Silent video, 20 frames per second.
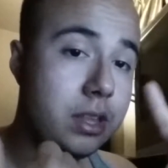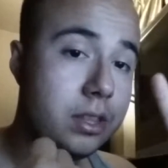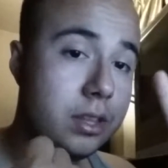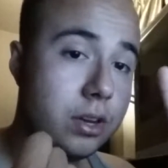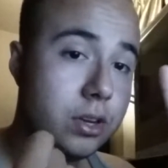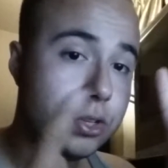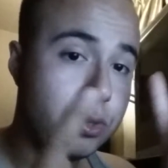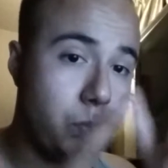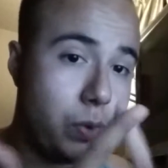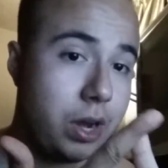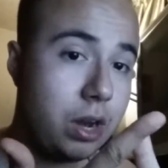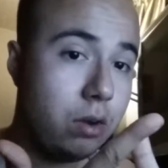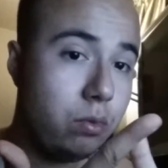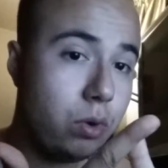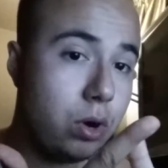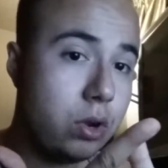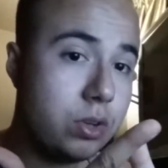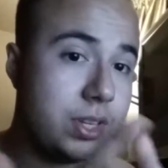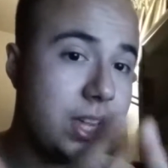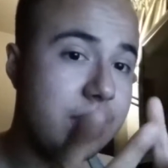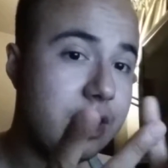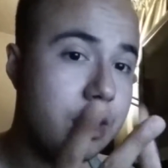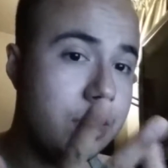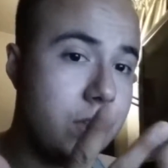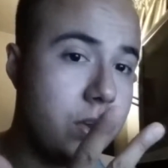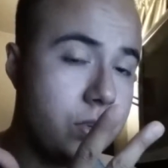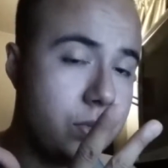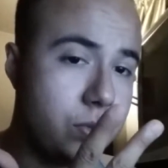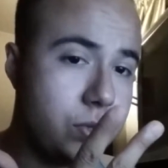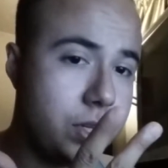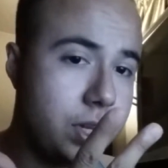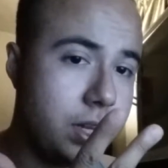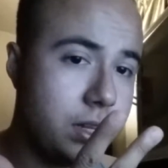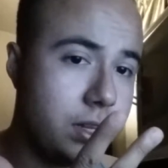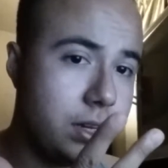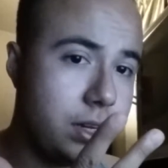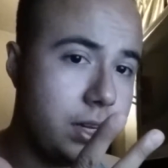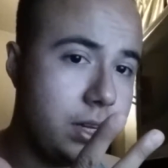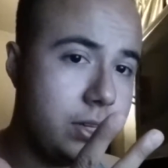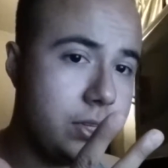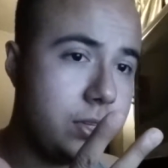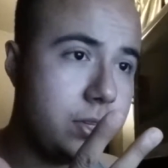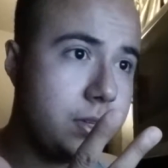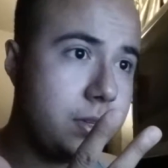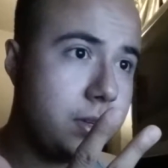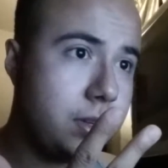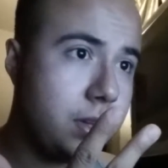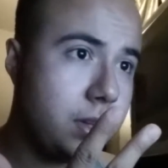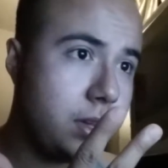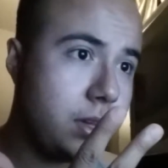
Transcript: there's railroads, and then there's utilities.